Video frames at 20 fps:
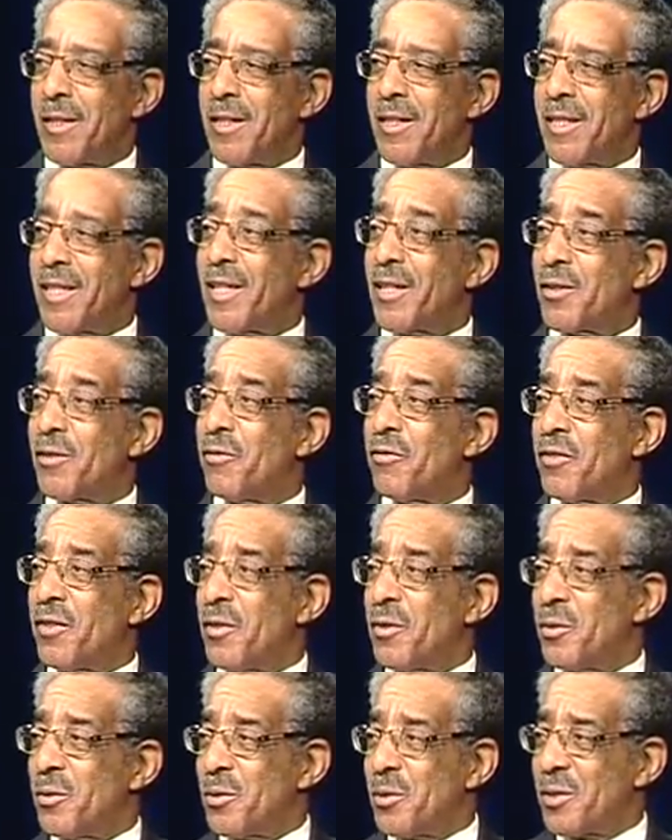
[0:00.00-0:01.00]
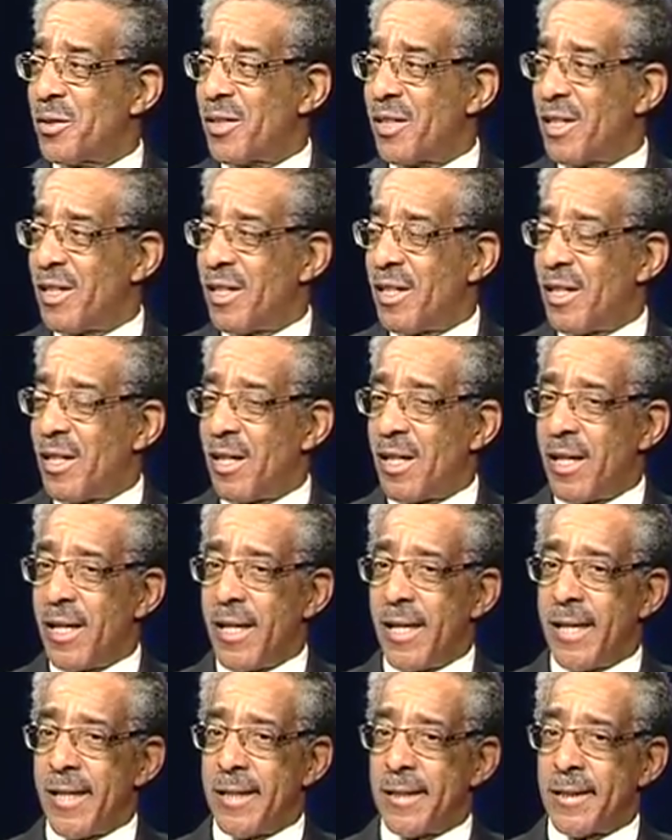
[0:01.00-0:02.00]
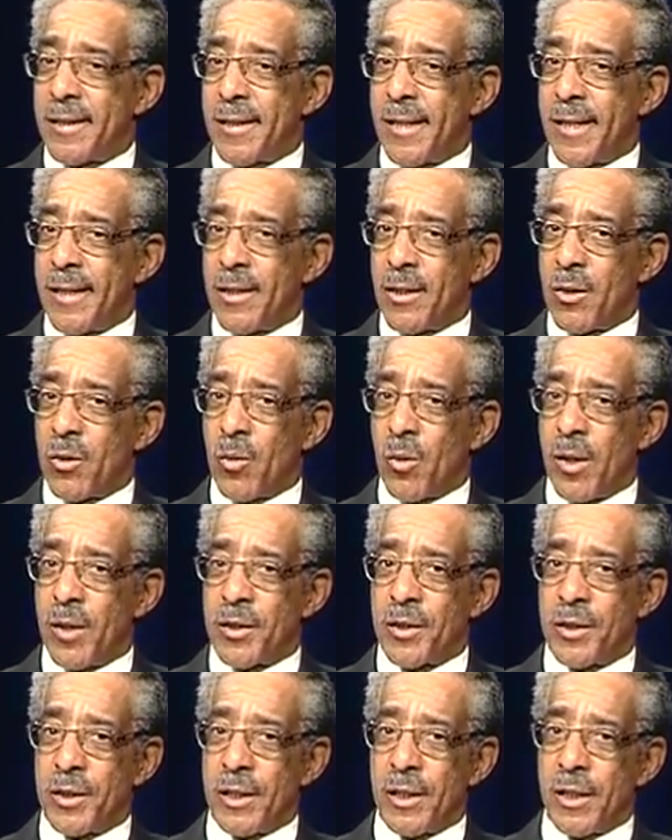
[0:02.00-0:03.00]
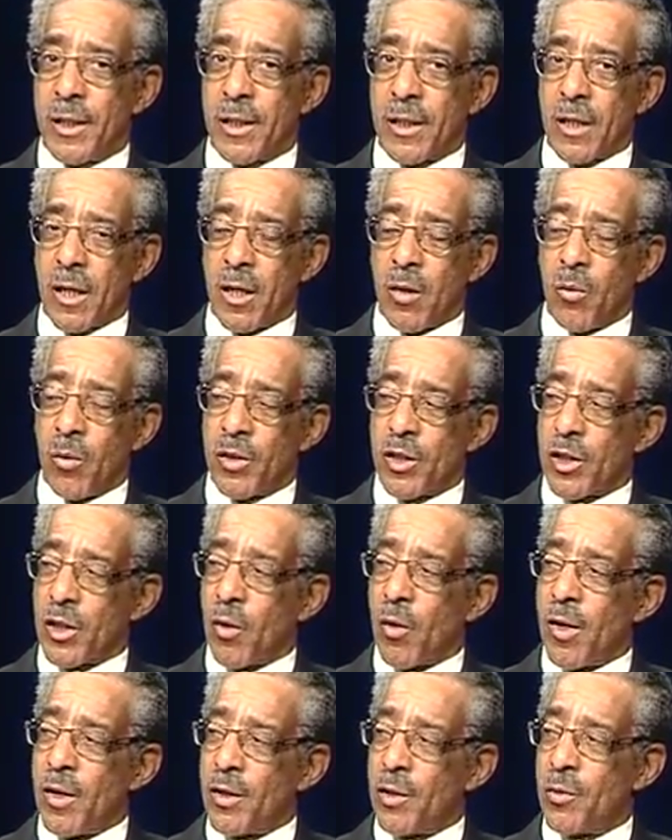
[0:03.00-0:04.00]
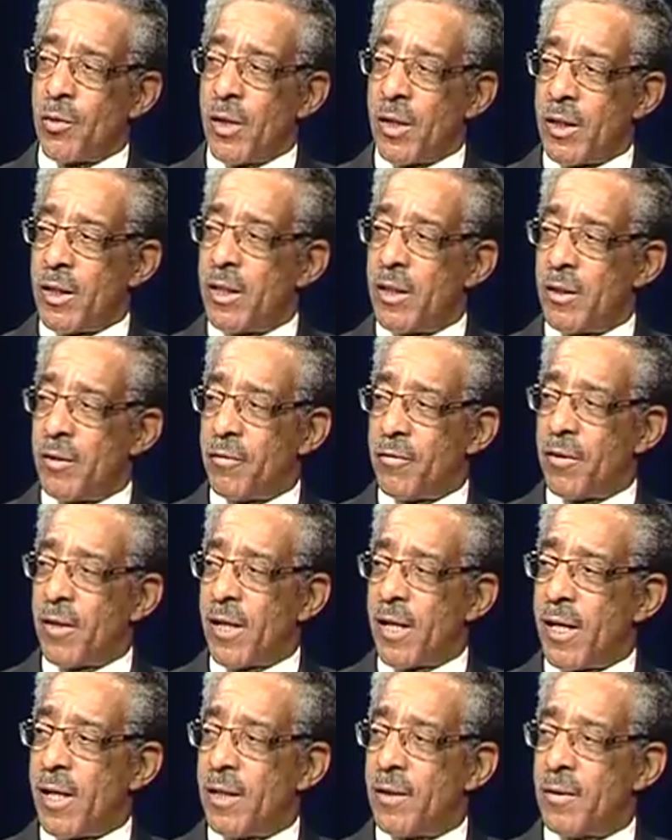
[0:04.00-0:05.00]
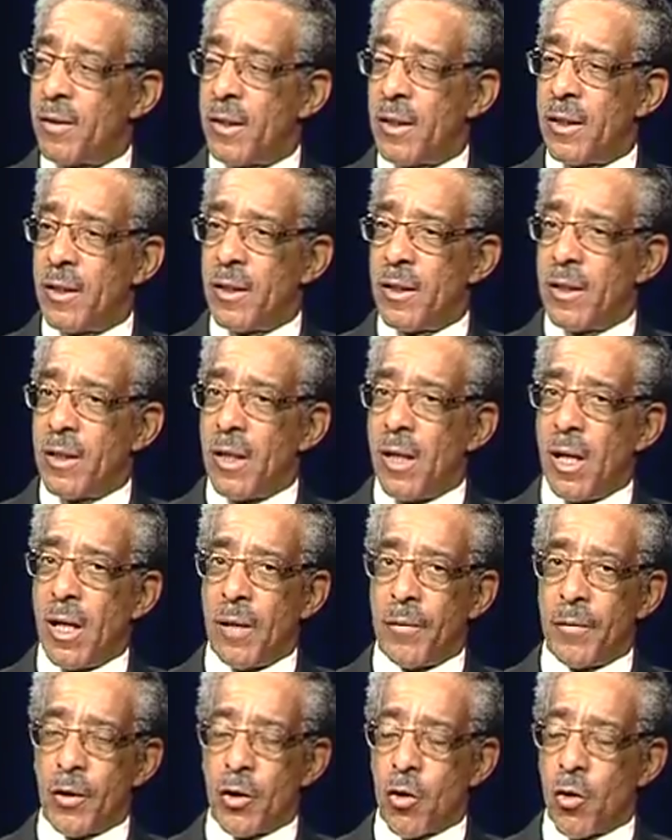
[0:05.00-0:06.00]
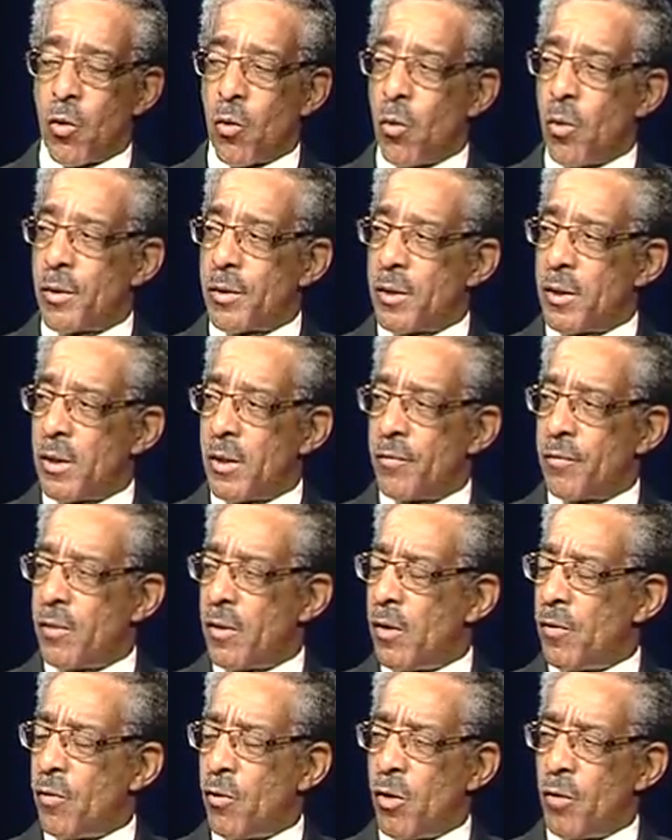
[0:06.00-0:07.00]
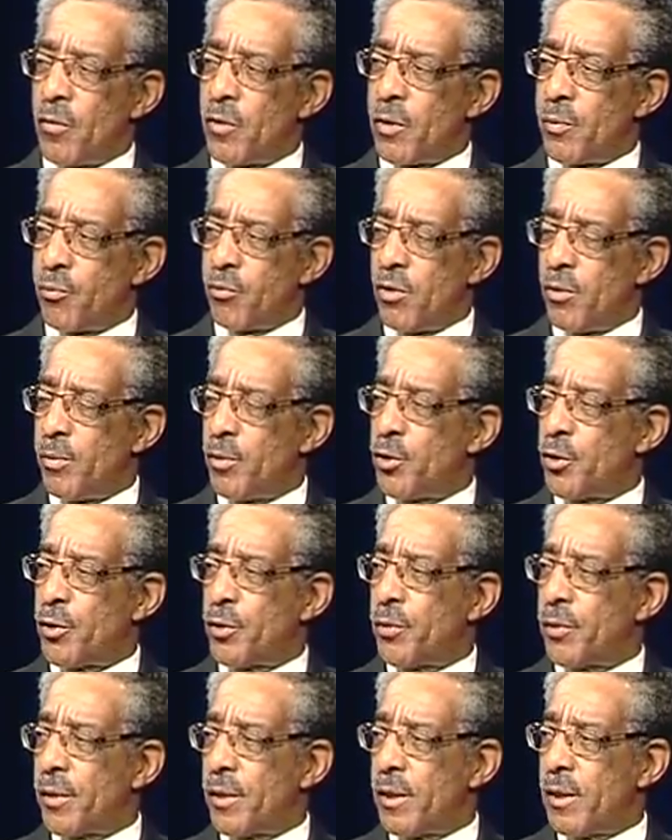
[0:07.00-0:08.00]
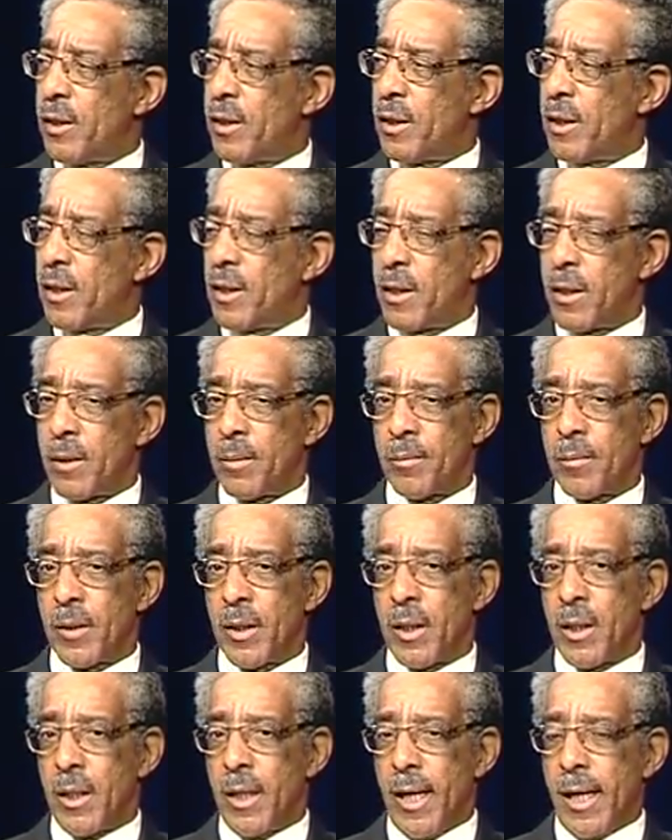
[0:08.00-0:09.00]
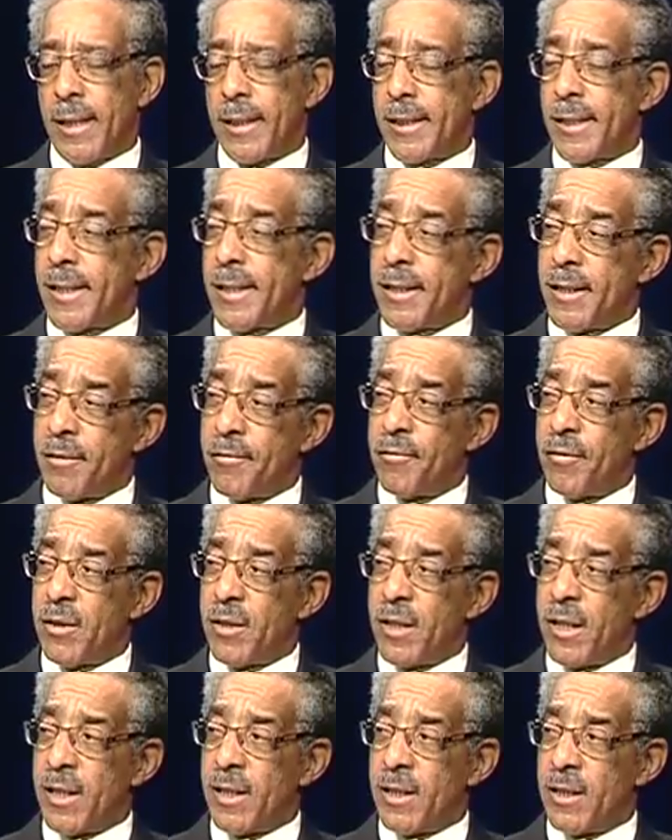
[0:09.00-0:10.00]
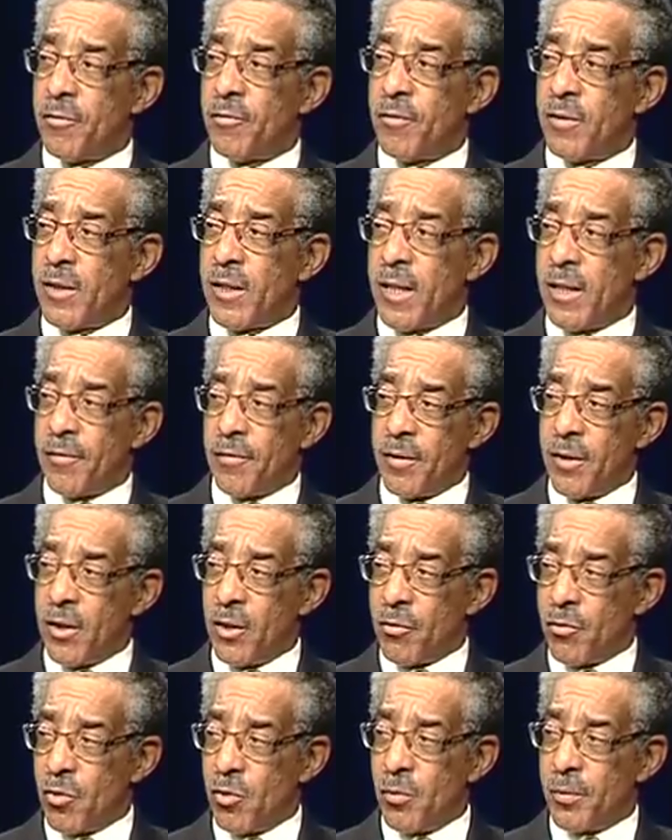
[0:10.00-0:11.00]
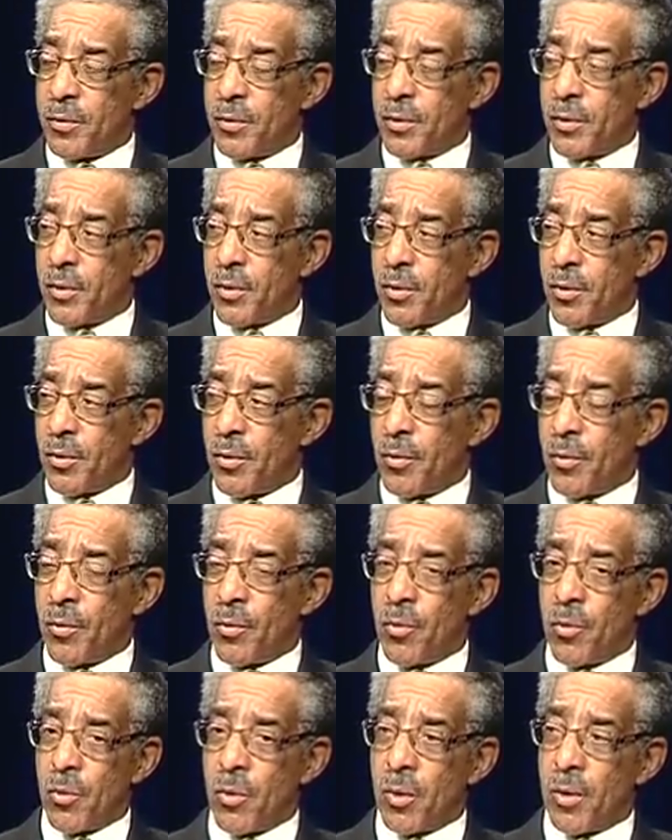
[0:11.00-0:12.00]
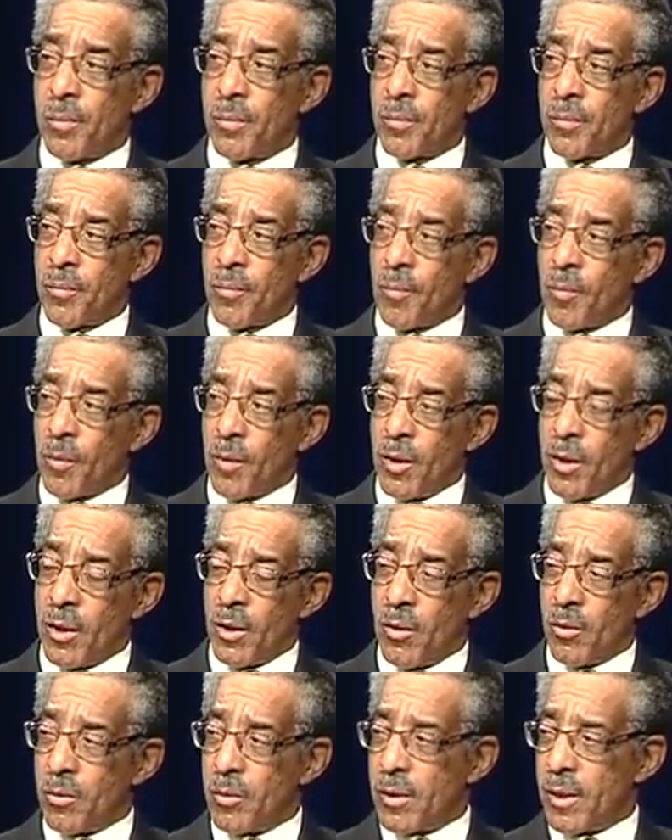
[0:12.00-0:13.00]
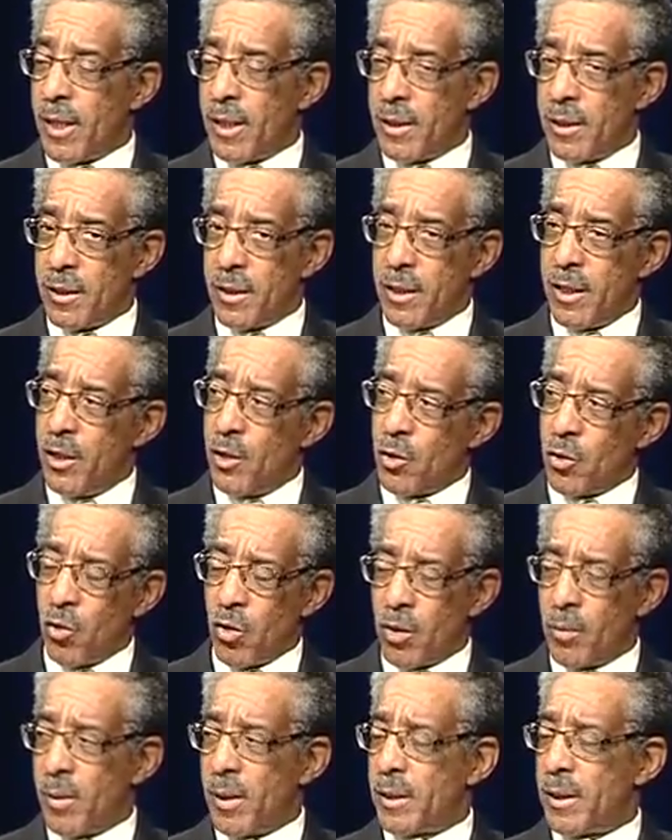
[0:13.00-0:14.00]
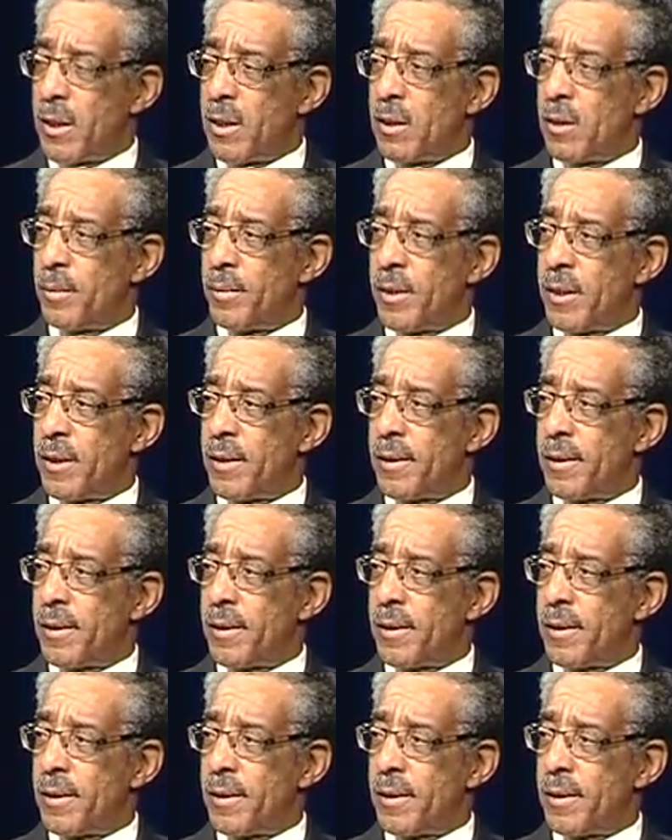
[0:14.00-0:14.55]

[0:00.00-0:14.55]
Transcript: get confused. And the question is, are we starting to identify the causes of all this prematurity? And is it different in different ethnic groups? Or, can you talk about that a little bit?